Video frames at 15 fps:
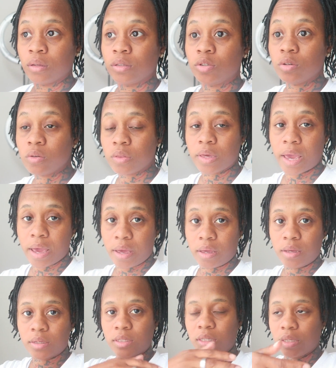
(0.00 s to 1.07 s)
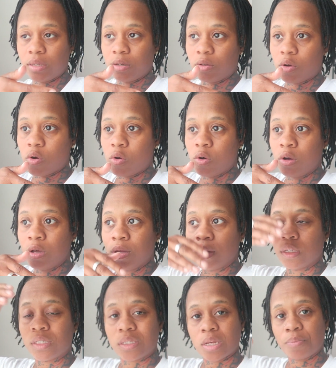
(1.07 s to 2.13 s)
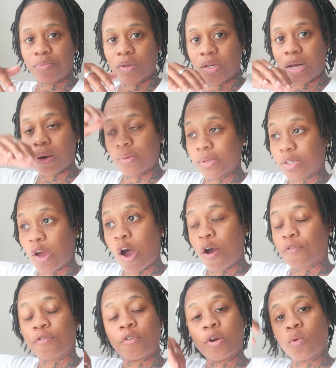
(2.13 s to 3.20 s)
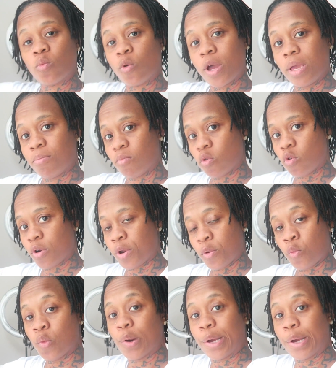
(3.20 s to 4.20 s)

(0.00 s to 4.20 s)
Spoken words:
do that until something that was offering way more than